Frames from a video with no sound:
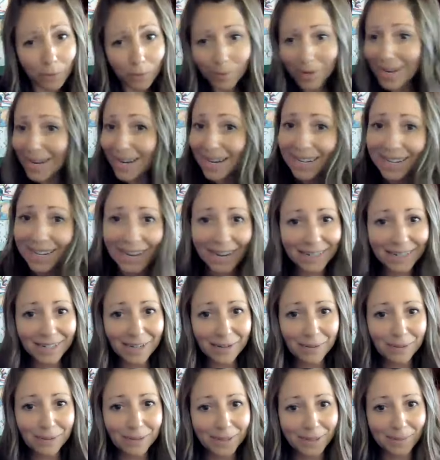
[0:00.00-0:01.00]

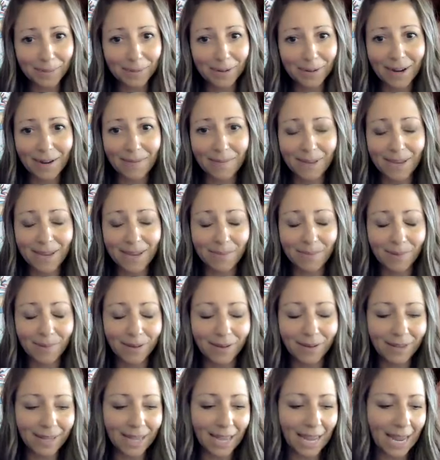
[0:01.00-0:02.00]
reconnecting with some great
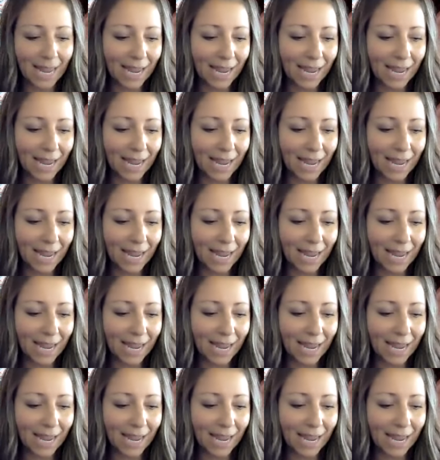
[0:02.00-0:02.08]
people,